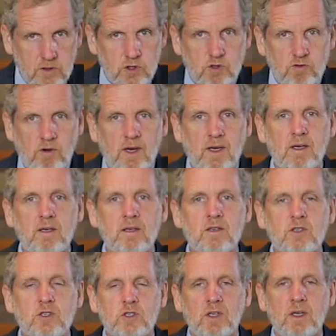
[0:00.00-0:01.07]

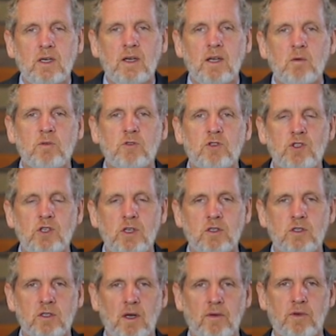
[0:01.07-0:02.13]
Strange scene. Here was
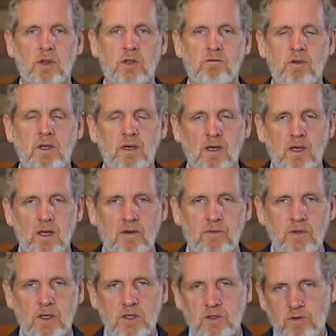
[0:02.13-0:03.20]
Jesus after three and a
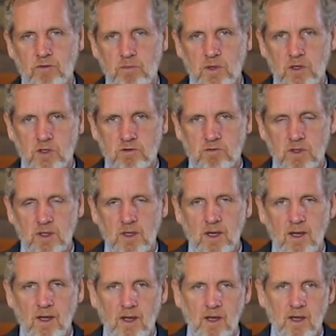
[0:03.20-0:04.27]
half years of ministry,
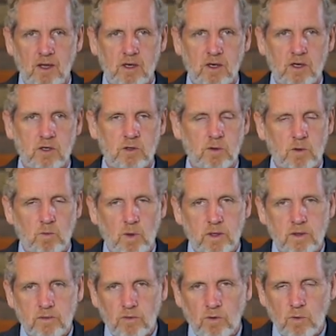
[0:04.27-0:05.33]
doing
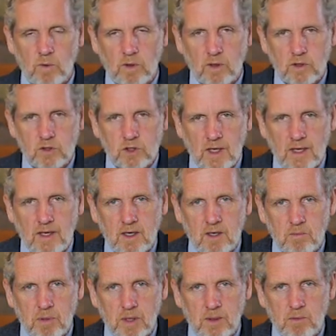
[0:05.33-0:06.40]
wonderful works,
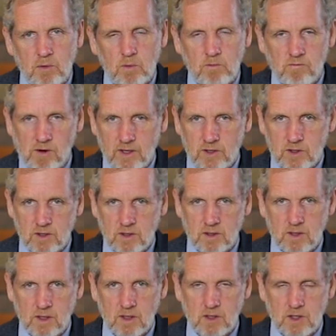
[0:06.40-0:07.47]
healing people, raising the
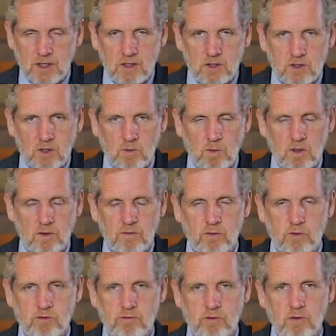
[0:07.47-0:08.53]
dead, teaching
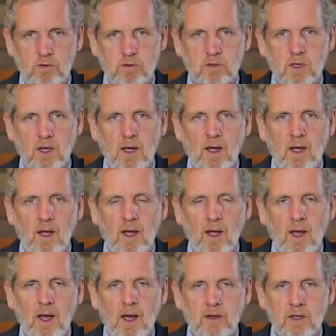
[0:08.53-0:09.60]
wonderful truths.
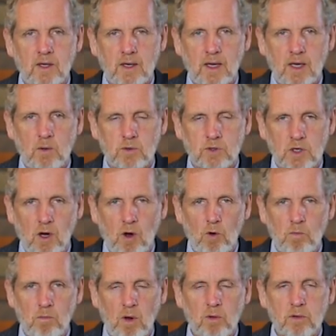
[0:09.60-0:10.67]
And yet here was a whole
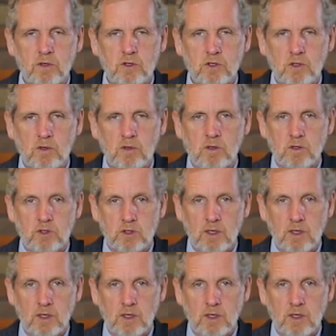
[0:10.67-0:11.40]
multitude